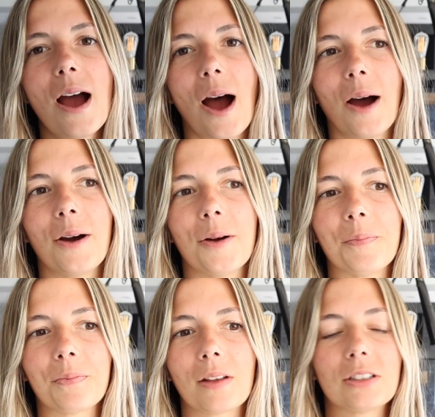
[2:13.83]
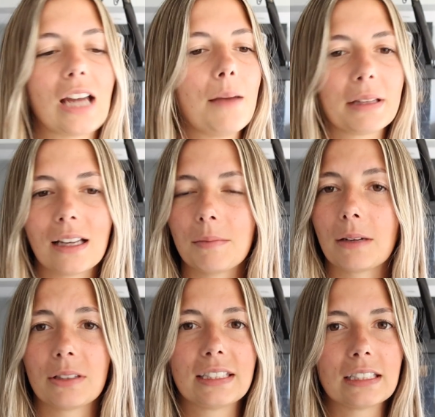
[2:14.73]
I was timing them.
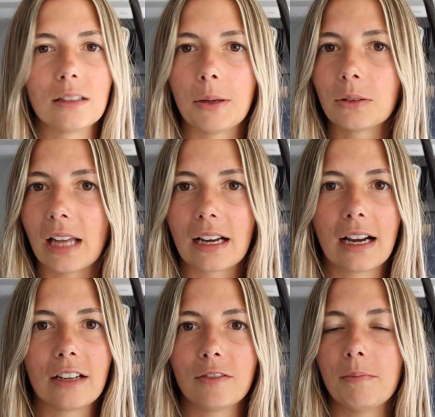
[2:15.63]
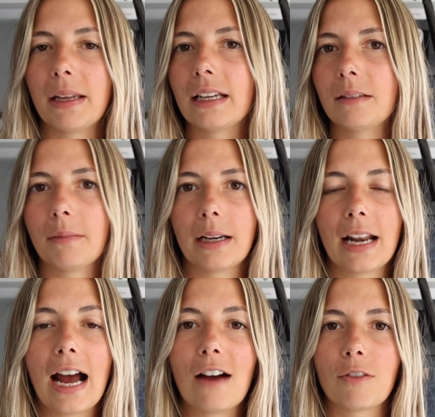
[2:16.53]
They were still about that kind of minute and
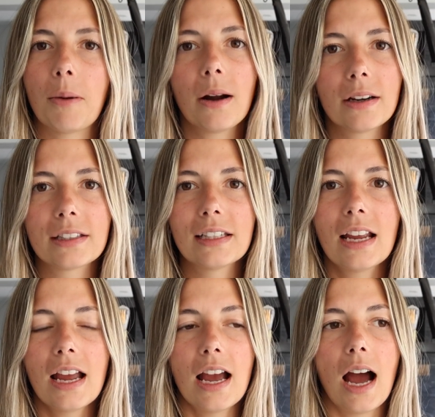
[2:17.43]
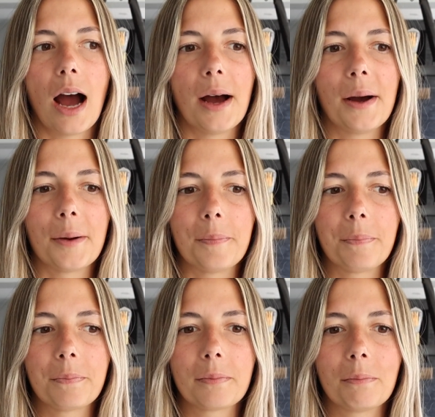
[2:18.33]
a half apart,
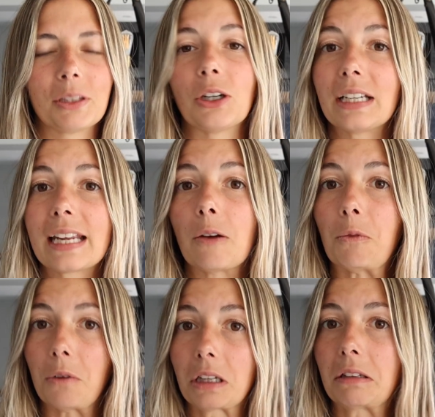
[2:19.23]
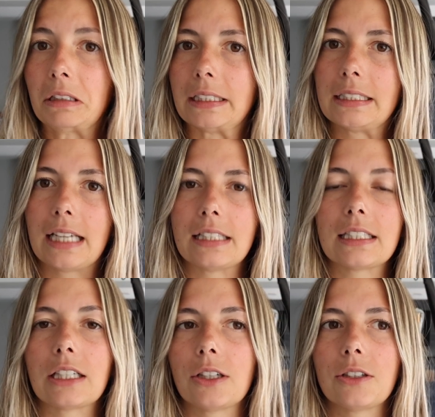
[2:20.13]
but starting to get really, really intense
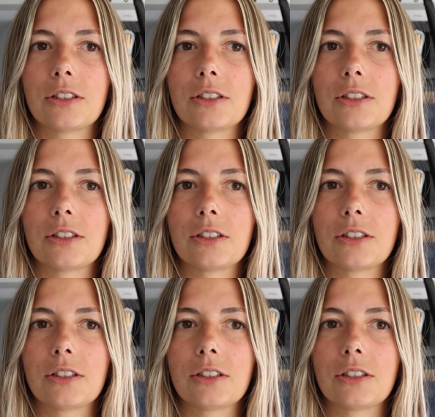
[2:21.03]
here.